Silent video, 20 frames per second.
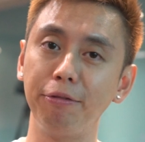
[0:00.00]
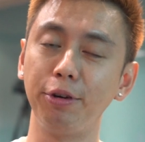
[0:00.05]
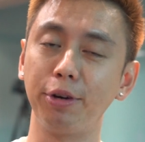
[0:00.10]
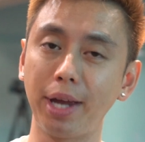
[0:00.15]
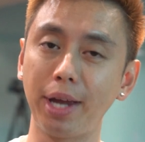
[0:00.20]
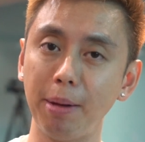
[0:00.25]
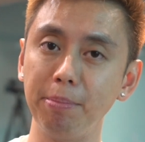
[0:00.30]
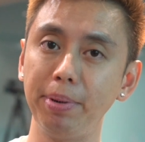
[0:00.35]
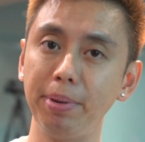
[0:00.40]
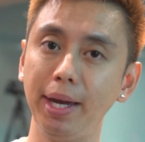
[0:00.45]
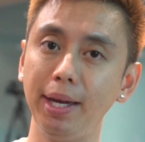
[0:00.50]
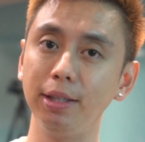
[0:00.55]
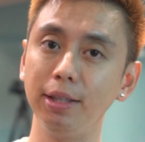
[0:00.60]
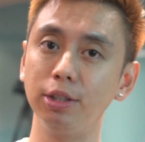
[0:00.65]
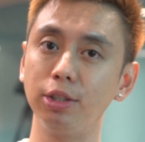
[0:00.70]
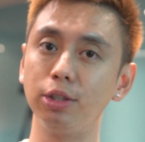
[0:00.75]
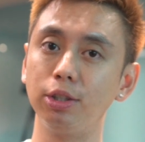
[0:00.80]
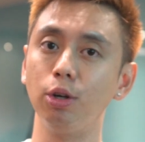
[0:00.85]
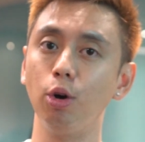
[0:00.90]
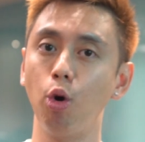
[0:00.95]
your
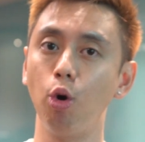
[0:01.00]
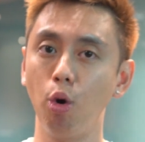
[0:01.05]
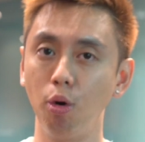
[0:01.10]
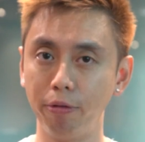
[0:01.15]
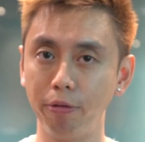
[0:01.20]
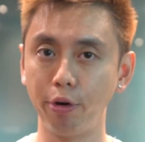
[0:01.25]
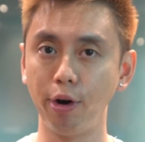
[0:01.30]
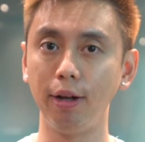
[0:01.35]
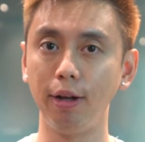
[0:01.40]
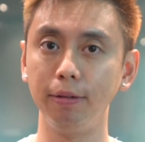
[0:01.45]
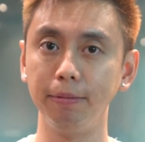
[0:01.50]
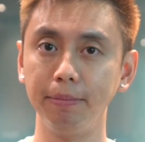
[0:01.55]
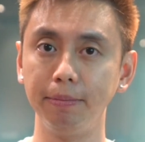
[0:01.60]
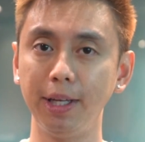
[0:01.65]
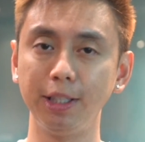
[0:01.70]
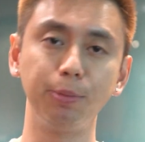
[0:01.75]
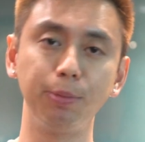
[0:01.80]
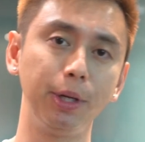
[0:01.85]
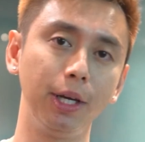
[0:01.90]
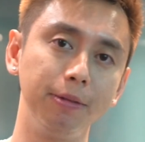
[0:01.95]
campaigns overall.
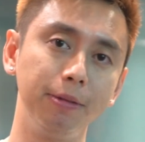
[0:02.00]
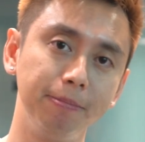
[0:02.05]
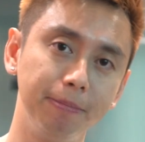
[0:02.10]
Let's begin.